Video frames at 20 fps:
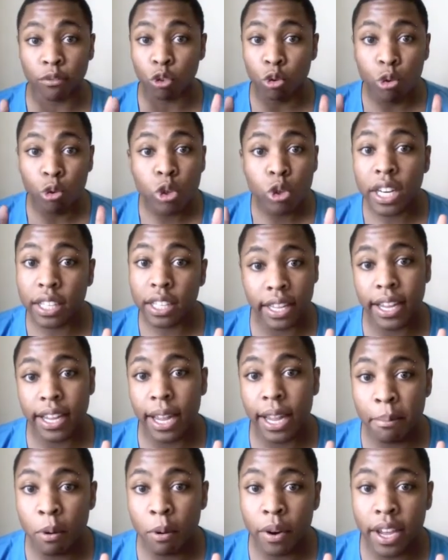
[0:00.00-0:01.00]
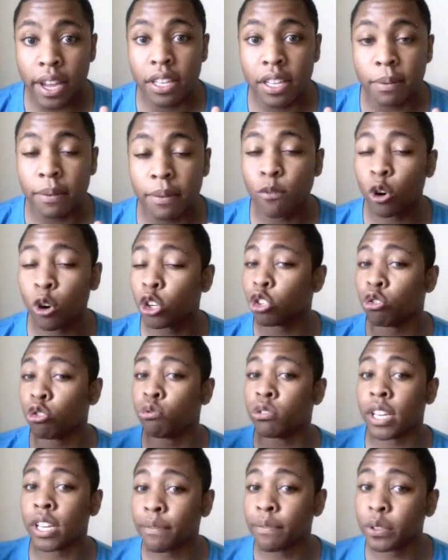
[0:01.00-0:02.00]
You didn't like Amy Winehouse before, you
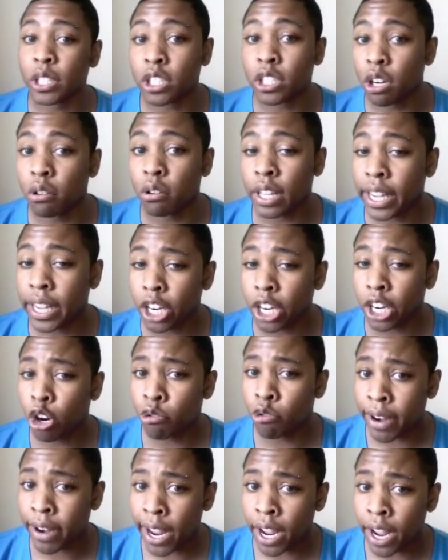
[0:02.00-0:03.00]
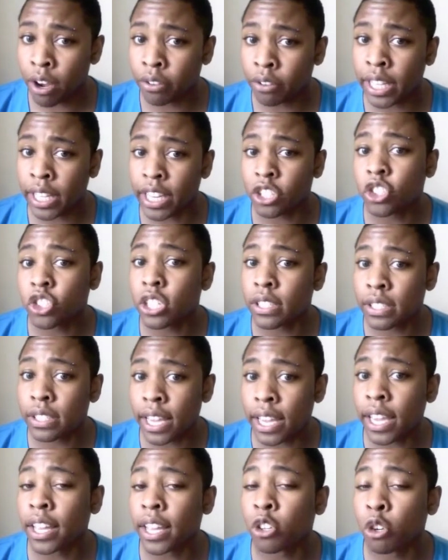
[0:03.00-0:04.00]
definitely don't like her now that she's
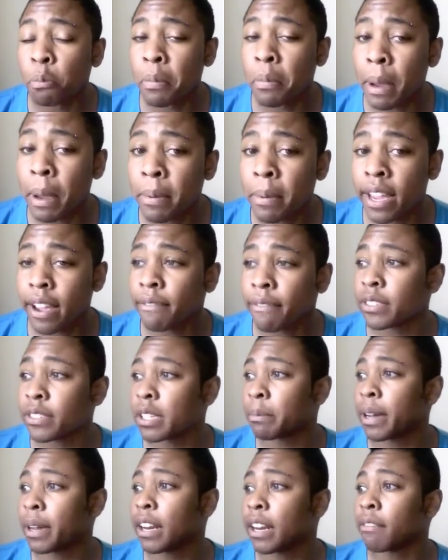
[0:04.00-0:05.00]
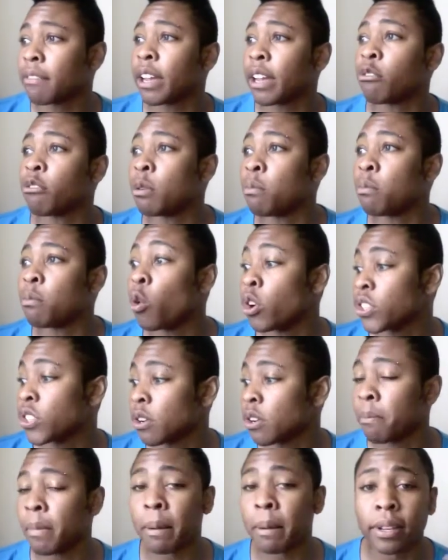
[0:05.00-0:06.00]
dead. You maybe have some kind of like remorse,
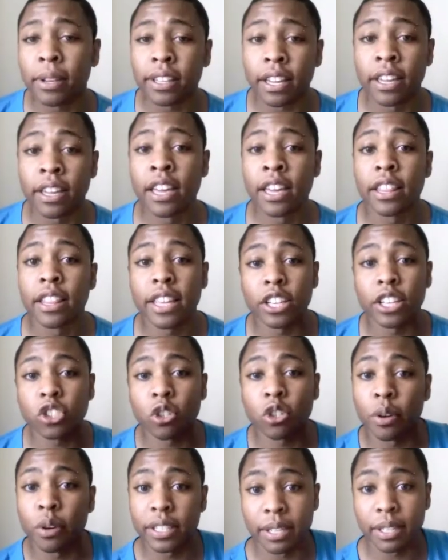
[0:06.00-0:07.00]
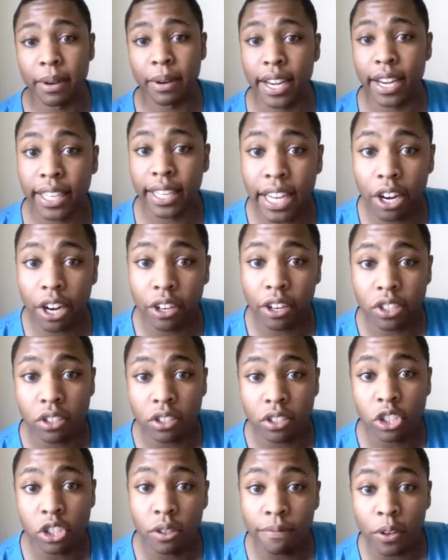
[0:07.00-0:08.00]
or maybe that's showing some kind of character
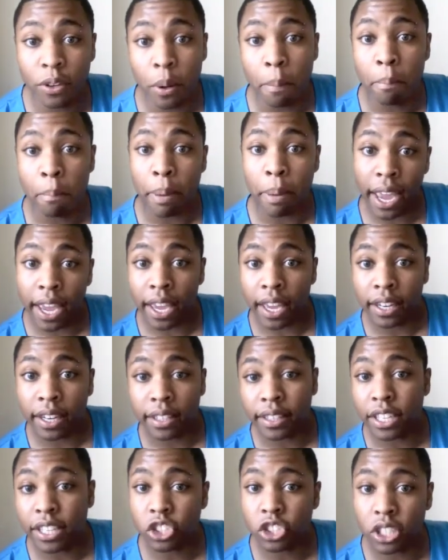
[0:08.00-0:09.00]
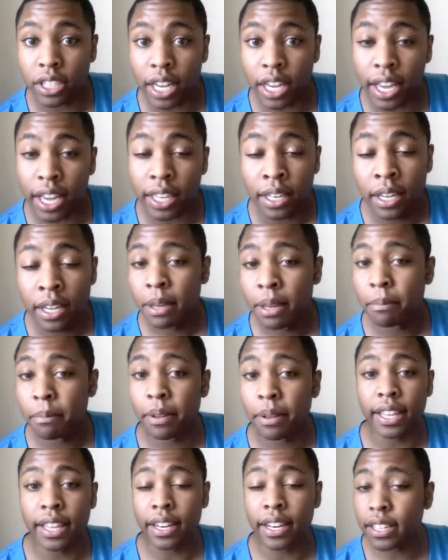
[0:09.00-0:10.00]
that you feel bad that she died,
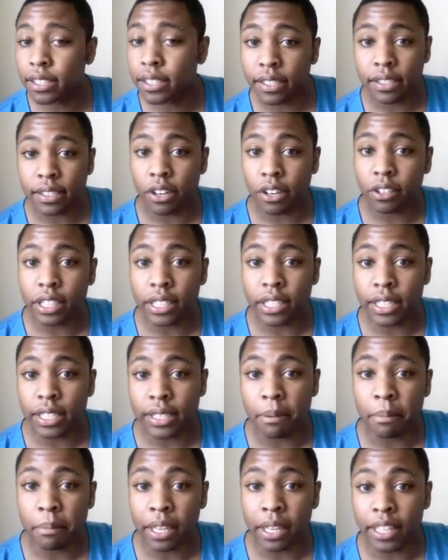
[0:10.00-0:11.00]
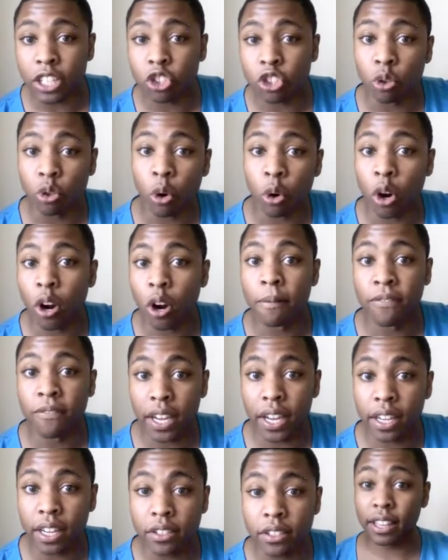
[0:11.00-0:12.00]
but that necessarily doesn't mean that you are her
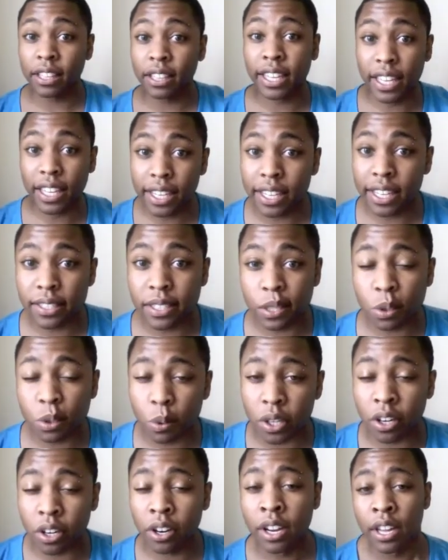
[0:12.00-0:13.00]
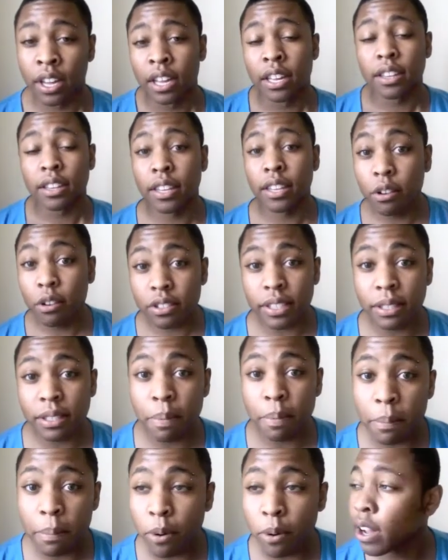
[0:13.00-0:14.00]
fans. Getting into Twitter, there was these
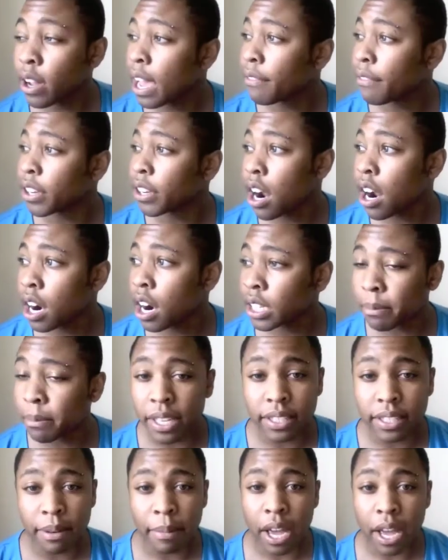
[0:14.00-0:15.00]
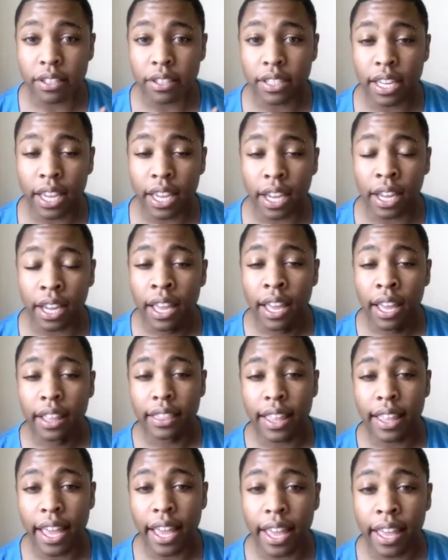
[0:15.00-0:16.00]
people having arguments about saying
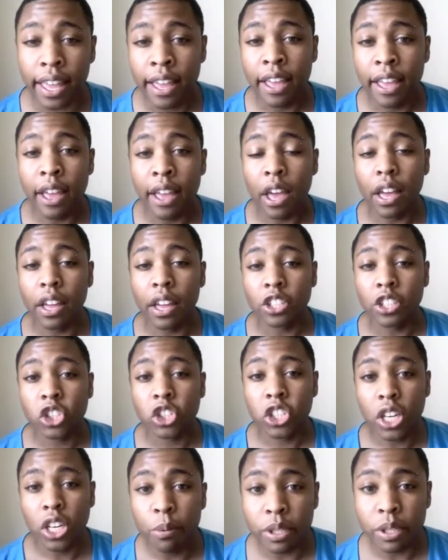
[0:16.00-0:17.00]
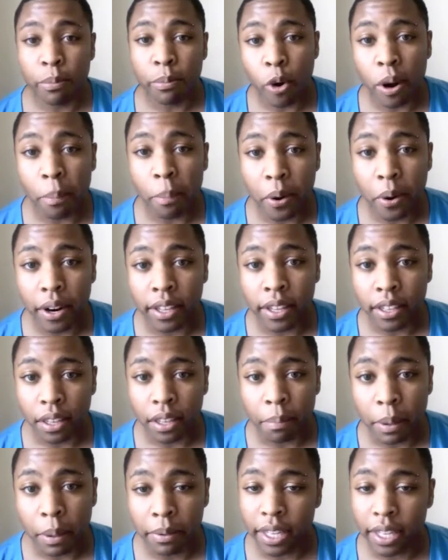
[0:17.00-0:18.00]
that she was more important than the
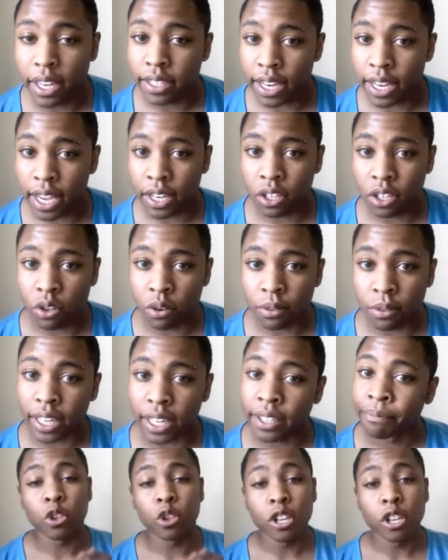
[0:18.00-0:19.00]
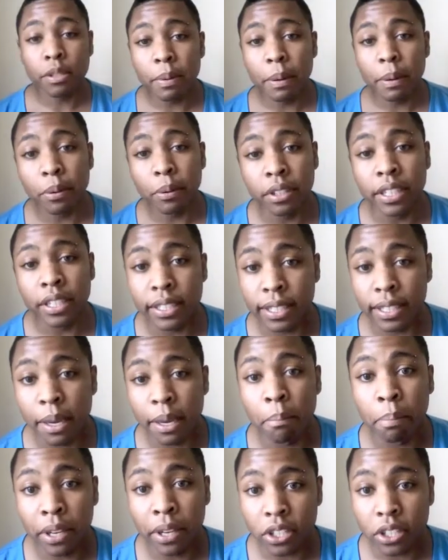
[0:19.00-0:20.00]
people that died in Norway. Those people need to
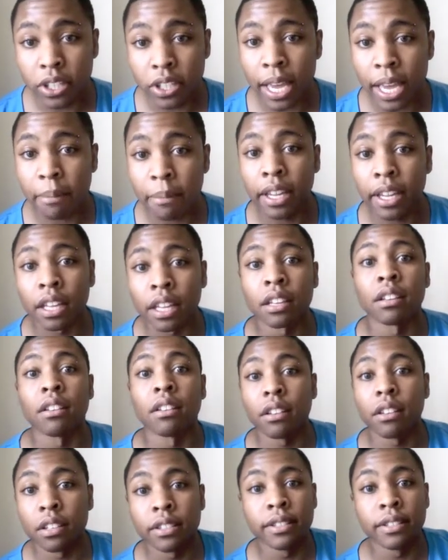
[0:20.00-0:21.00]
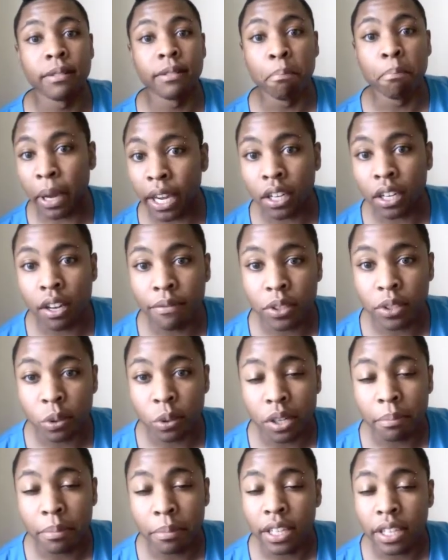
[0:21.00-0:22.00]
get bitch slapped and banned off of
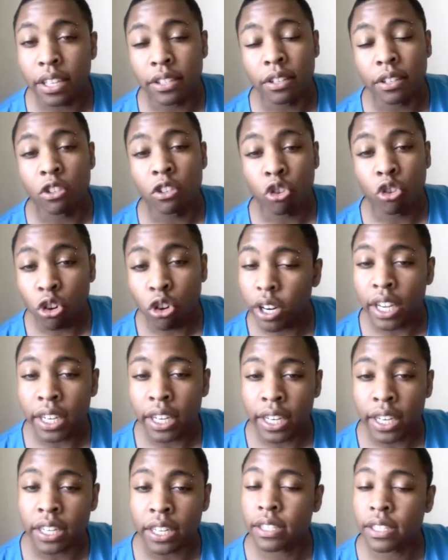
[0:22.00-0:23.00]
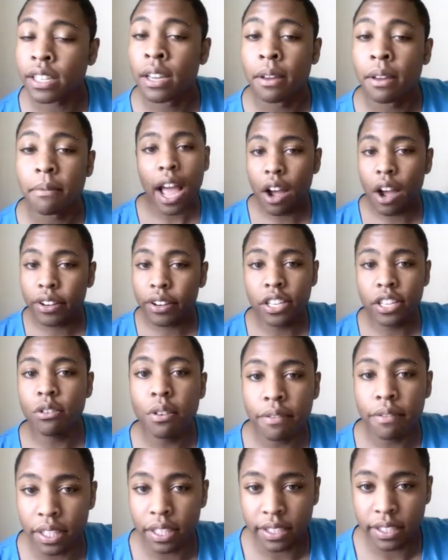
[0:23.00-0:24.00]
Twitter because you're idiots. How can you
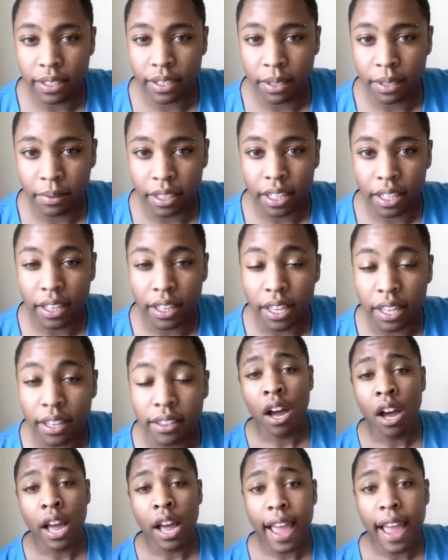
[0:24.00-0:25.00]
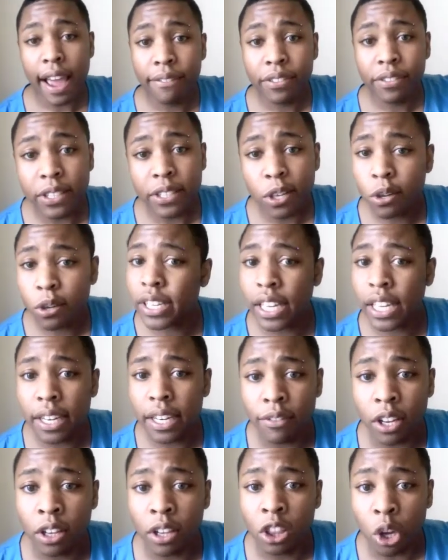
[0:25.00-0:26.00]
even say something like that? Half these hosts can't
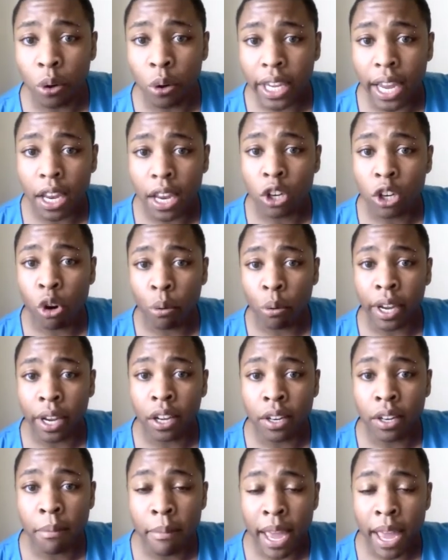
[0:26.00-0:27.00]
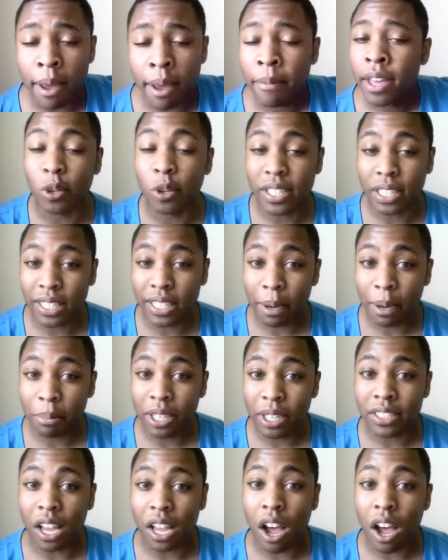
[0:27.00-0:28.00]
even locate Norway on a map.
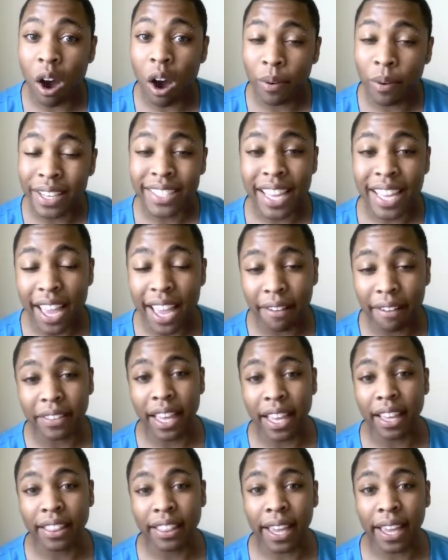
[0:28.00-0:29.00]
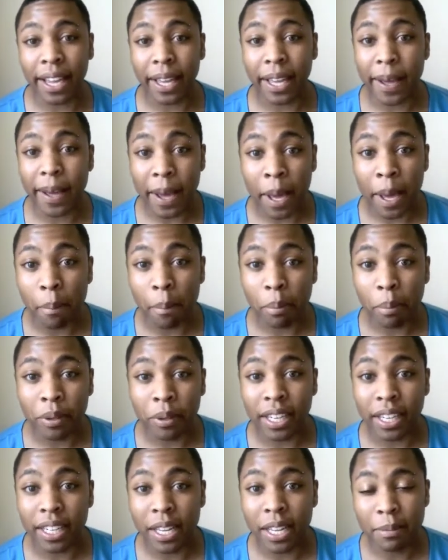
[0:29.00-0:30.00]
Celebrities always have that like up when
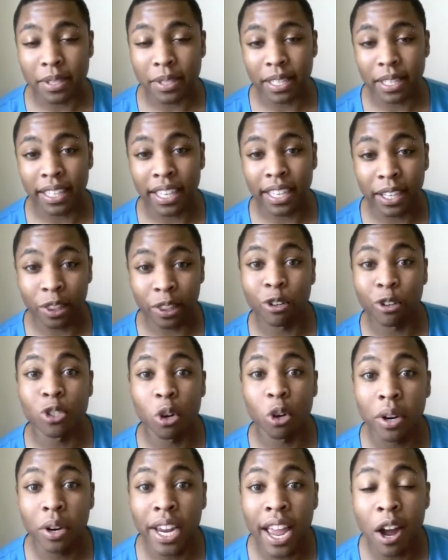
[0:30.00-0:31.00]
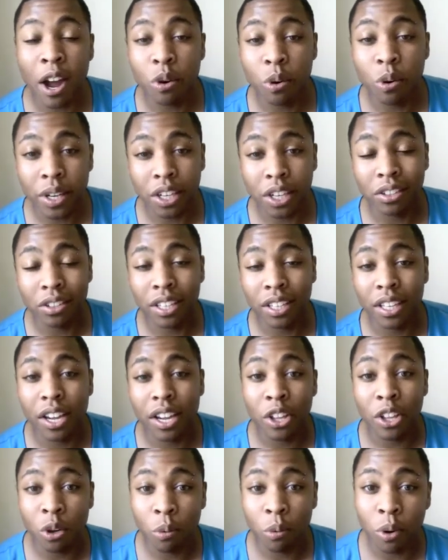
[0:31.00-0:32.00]
it comes to getting their story out quicker than
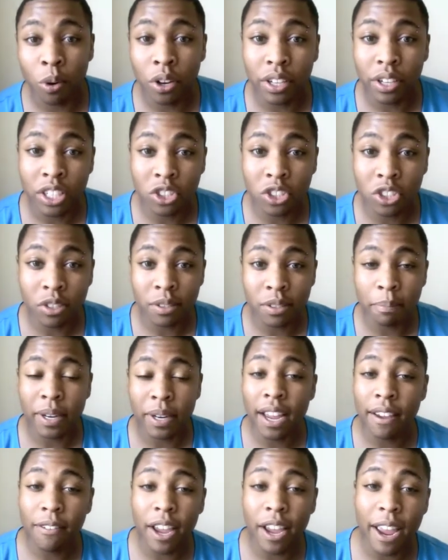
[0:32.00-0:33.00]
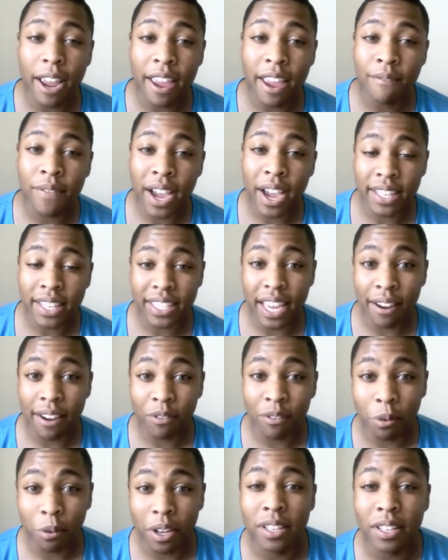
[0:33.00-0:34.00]
other world issues, but I advise
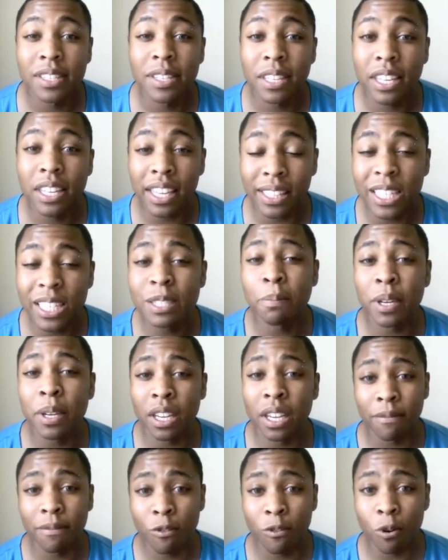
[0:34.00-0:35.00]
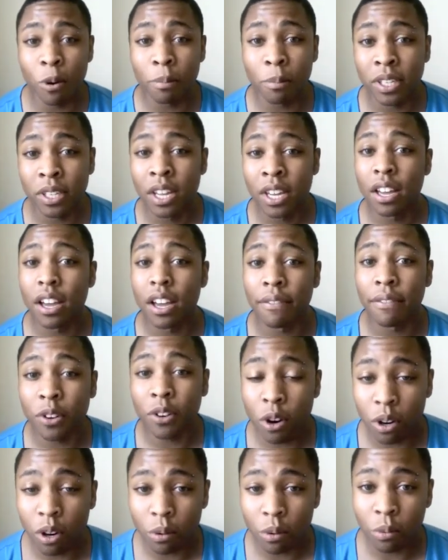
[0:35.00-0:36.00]
everyone to at least be informed of
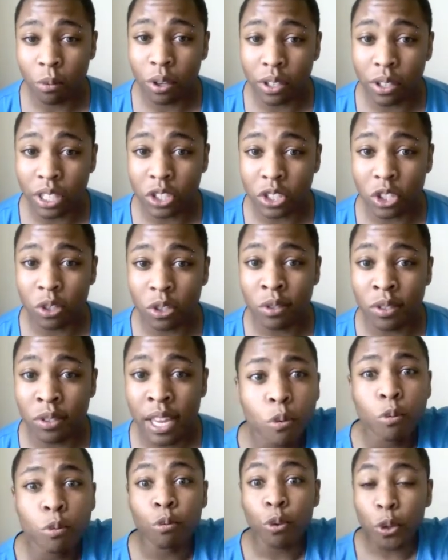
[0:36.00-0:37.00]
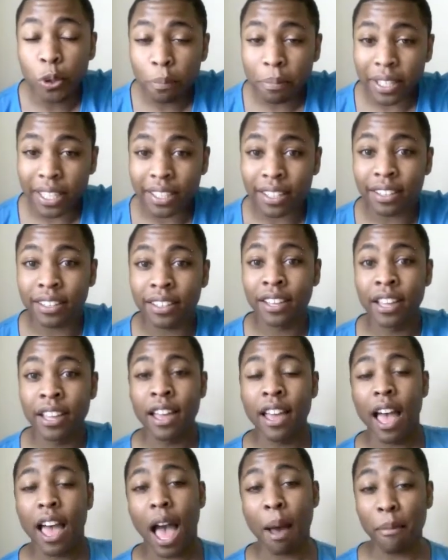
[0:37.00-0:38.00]
current world issues. Ruben,
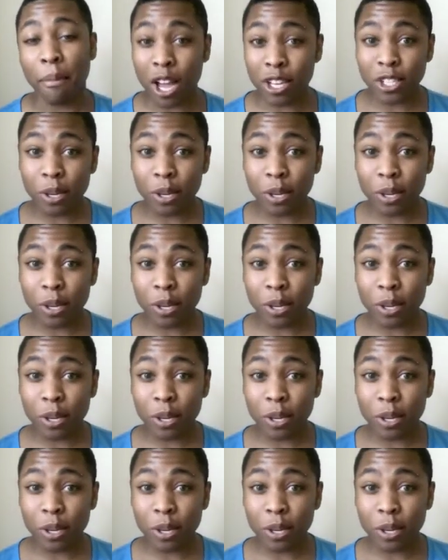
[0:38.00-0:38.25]
I'm also